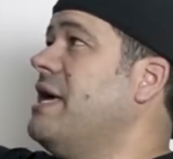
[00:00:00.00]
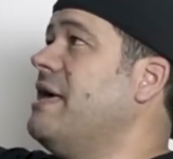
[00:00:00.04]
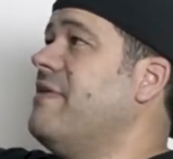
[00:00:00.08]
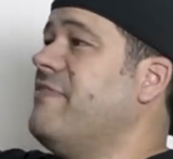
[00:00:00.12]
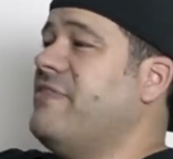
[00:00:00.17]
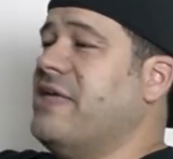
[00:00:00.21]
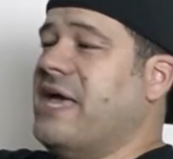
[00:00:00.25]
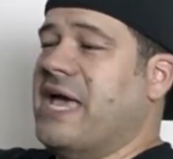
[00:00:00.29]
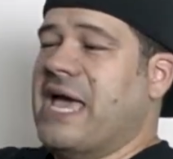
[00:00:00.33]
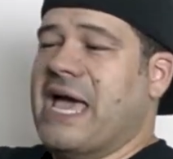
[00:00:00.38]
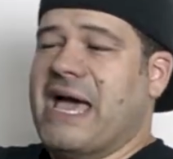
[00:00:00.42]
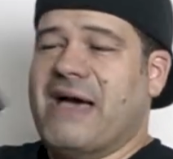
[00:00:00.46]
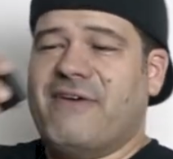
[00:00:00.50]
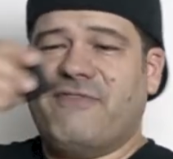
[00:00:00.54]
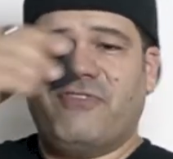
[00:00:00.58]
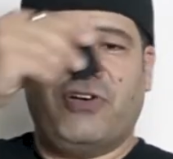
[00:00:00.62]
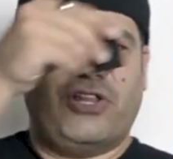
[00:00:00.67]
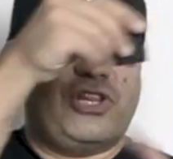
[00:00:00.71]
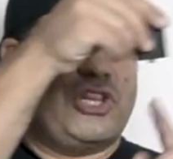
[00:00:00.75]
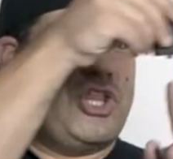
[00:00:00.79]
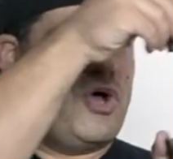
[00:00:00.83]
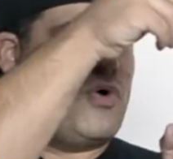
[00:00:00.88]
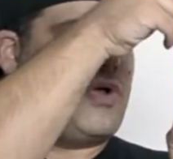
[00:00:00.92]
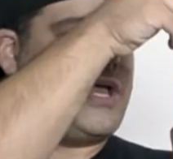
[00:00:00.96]
They have a
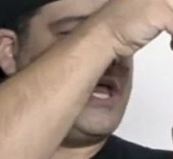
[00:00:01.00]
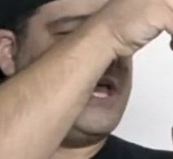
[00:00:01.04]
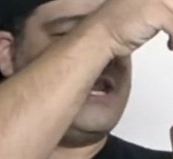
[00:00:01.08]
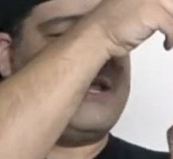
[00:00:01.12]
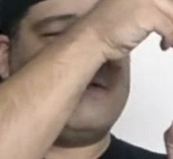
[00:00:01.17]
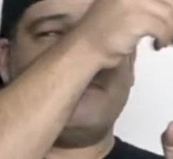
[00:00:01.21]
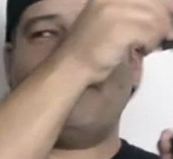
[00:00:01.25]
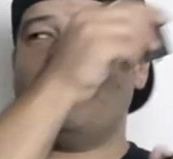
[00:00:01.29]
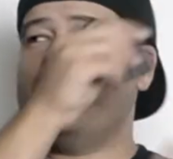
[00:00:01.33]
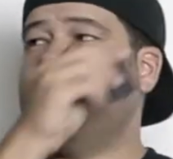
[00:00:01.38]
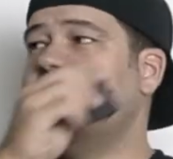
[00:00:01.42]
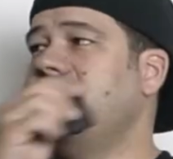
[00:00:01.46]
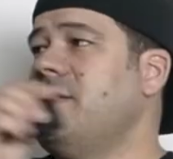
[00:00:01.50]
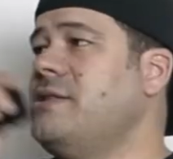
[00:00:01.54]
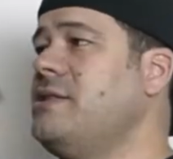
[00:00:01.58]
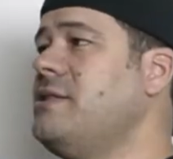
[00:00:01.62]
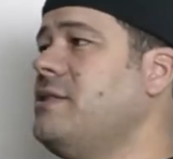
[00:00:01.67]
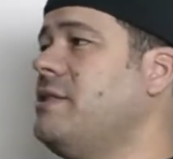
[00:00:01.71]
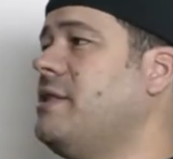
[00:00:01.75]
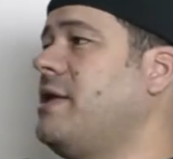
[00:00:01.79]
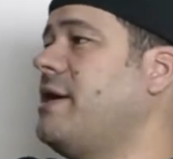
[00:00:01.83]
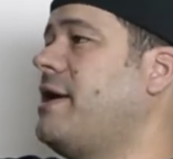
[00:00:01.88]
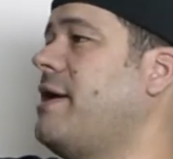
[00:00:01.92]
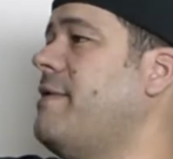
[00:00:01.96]
locating pin,
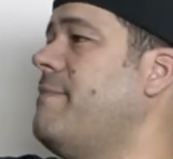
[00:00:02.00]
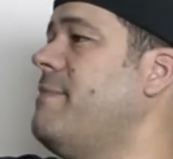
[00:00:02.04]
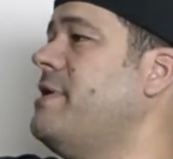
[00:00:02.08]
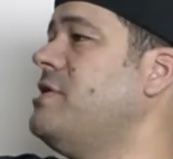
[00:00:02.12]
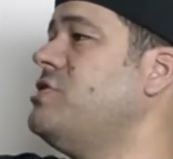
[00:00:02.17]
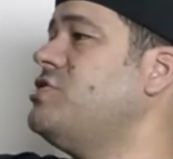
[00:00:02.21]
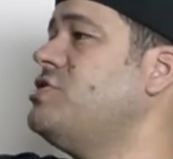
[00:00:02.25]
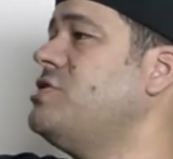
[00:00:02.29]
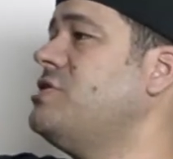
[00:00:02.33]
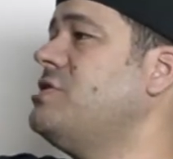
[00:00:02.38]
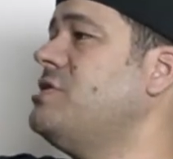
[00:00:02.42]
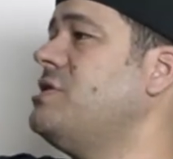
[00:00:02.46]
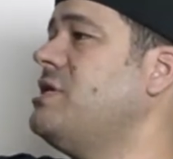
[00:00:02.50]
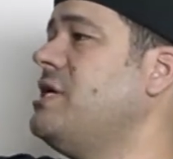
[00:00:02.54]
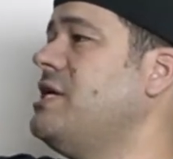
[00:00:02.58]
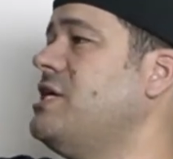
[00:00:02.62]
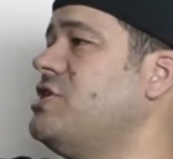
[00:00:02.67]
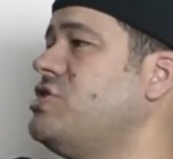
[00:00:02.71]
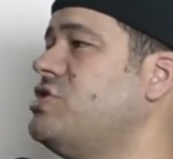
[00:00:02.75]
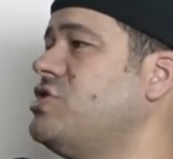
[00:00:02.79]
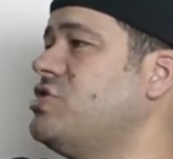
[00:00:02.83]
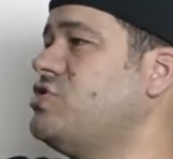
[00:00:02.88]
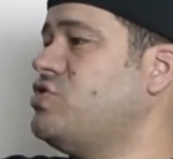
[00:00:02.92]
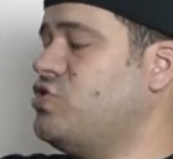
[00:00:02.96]
like I mentioned.
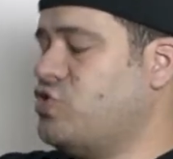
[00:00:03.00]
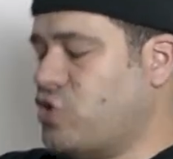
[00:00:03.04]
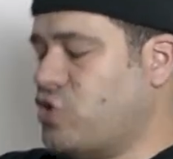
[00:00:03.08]
It just